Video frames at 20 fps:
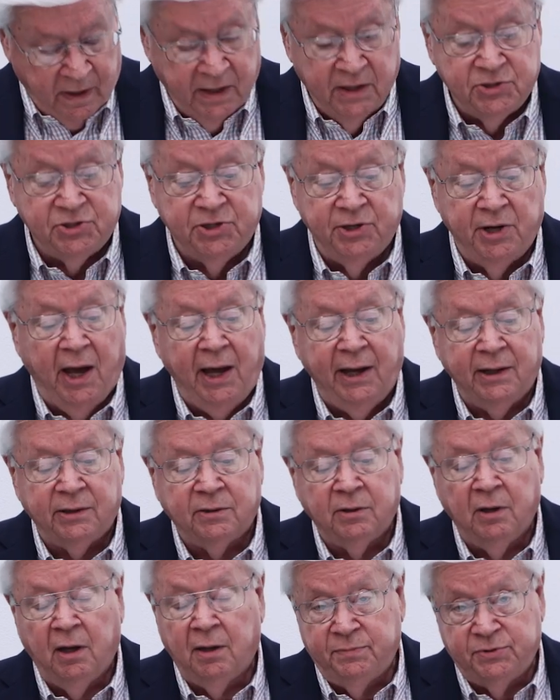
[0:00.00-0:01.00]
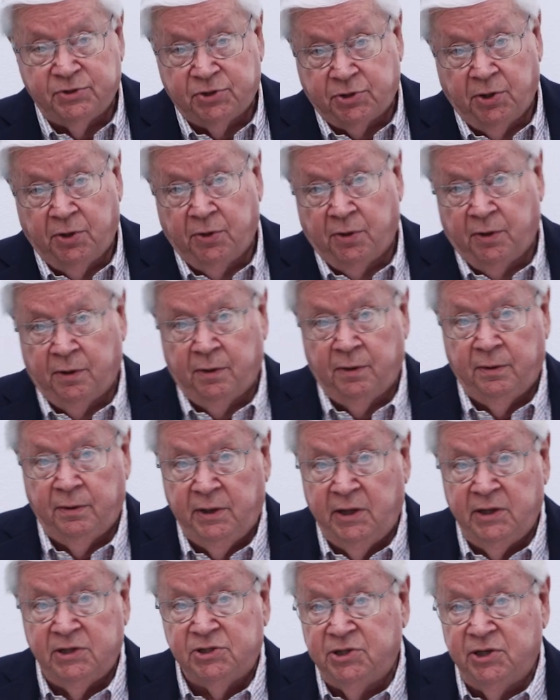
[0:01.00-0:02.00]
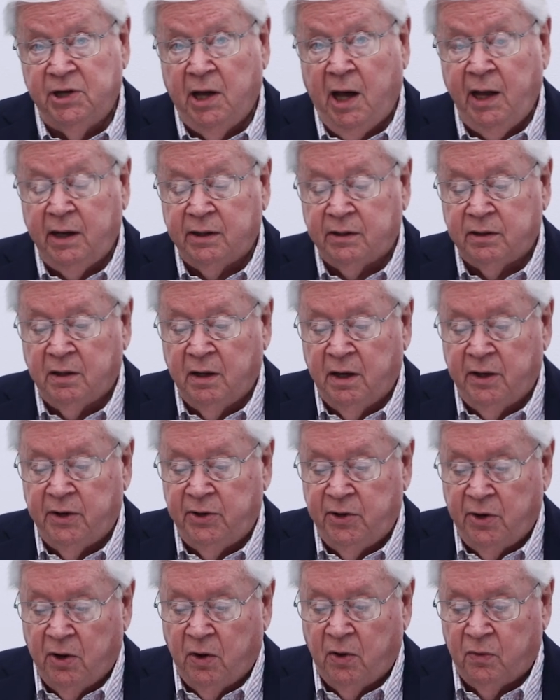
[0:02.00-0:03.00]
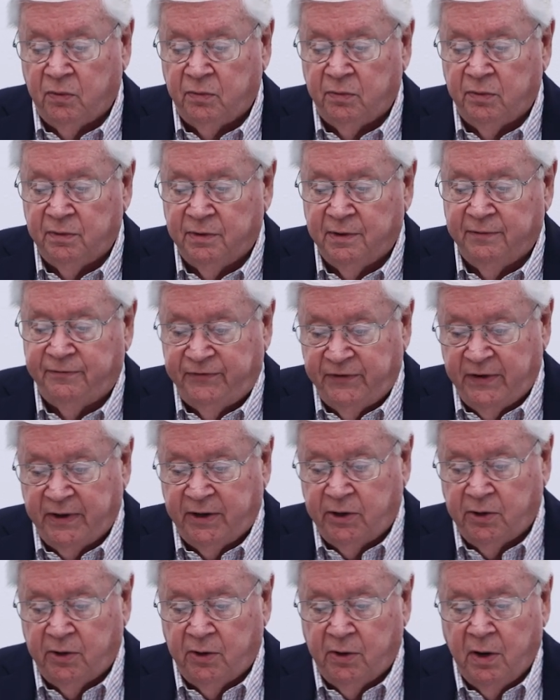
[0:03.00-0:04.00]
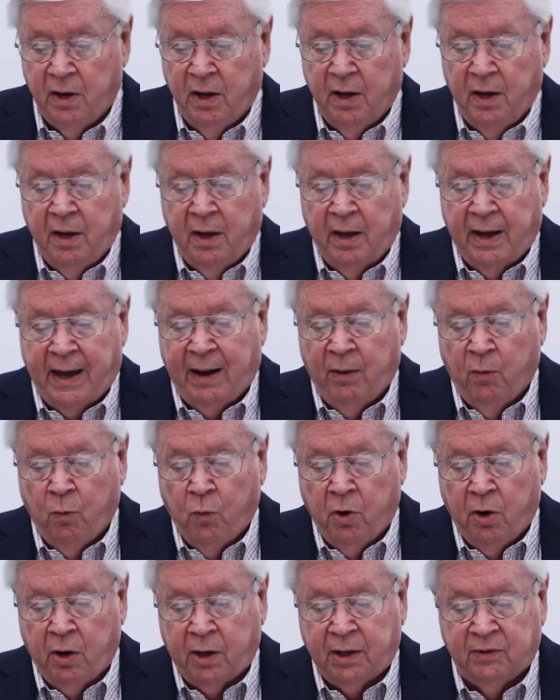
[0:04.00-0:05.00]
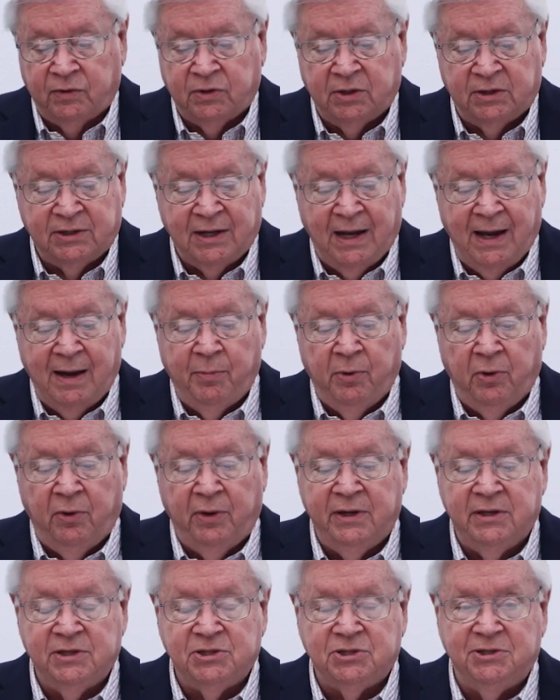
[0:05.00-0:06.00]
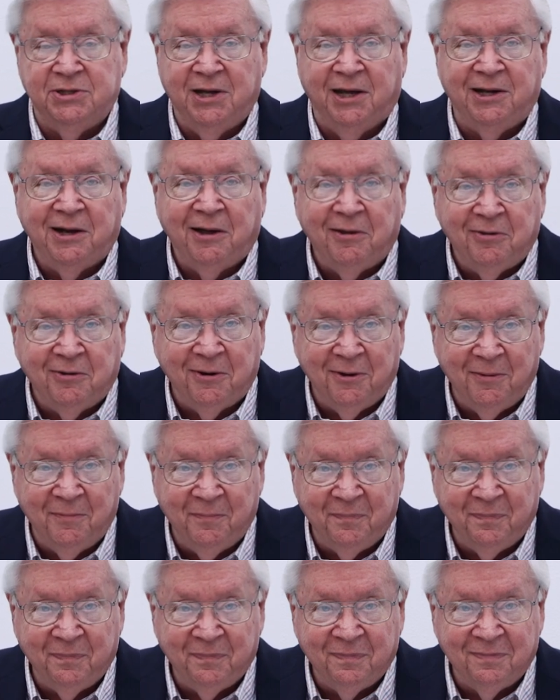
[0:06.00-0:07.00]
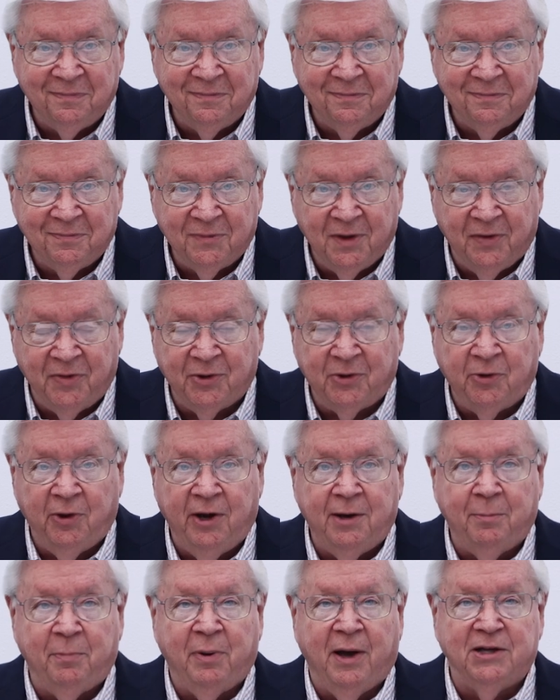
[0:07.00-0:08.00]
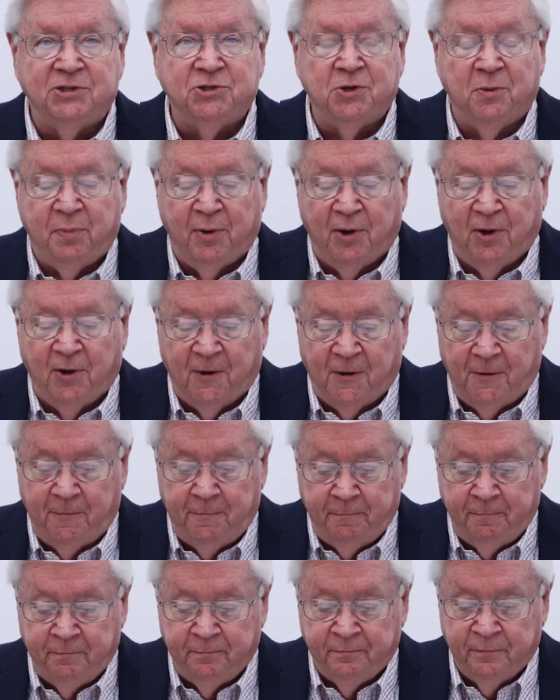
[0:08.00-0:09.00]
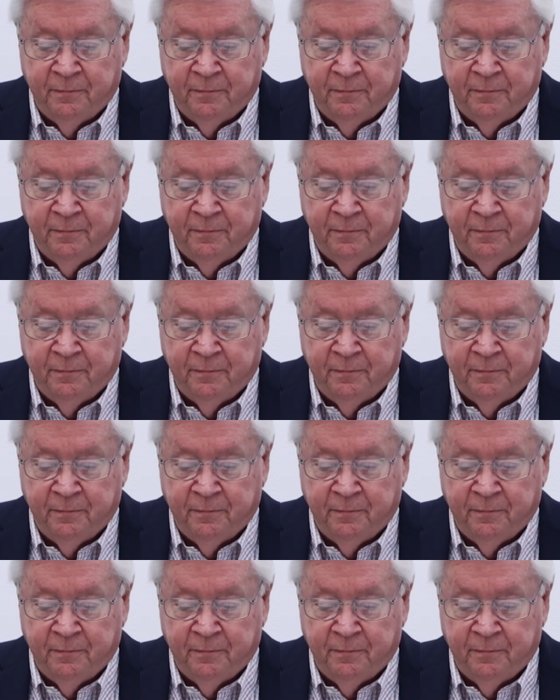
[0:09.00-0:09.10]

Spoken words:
is not obscure, is not unknown. The figure at work at the table is none other than the great apostle Paul.